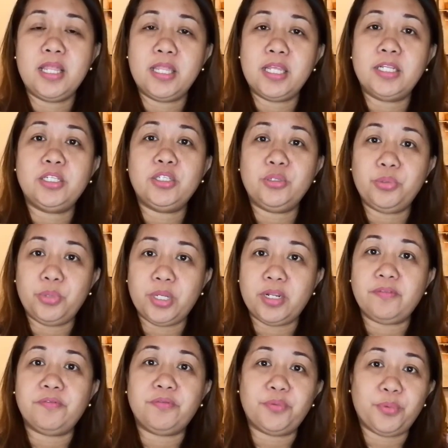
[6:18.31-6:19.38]
then do
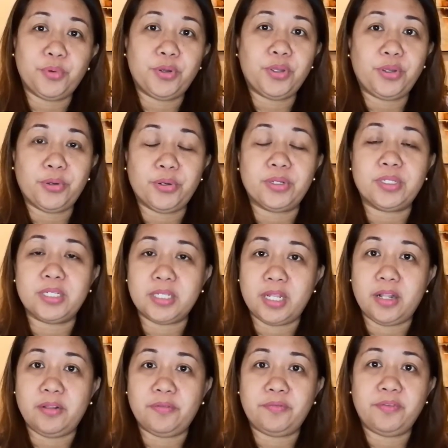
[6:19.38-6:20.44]
it for
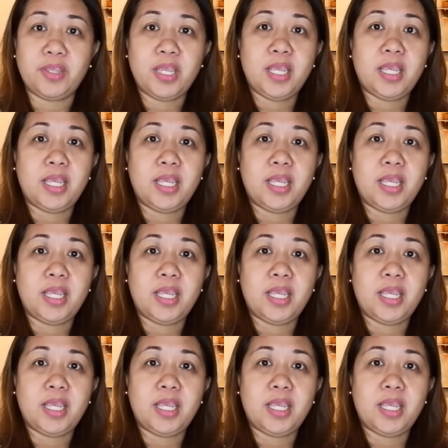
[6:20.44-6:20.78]
yourself.